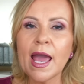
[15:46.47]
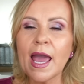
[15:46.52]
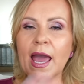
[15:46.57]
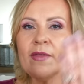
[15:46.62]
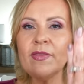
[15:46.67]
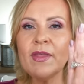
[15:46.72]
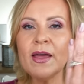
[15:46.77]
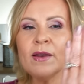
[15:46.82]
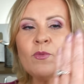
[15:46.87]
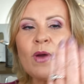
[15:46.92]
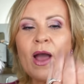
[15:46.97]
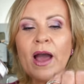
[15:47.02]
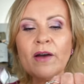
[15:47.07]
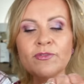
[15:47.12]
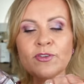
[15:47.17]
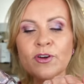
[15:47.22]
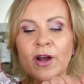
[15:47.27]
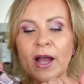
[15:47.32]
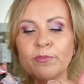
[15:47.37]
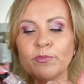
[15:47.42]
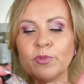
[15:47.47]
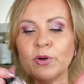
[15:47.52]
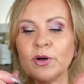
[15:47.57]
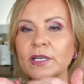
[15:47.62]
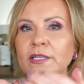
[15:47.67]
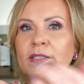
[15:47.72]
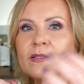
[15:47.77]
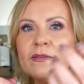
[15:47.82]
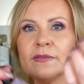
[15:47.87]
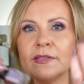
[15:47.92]
And then after I
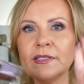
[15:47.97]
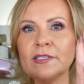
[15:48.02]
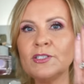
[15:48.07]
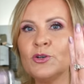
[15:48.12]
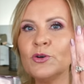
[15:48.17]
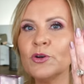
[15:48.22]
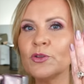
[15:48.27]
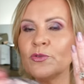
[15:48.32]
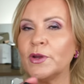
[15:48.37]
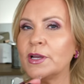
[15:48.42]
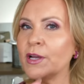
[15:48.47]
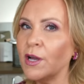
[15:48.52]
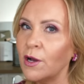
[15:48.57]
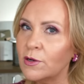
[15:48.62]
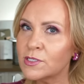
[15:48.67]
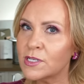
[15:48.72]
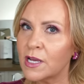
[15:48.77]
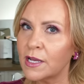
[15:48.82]
put the two or three coats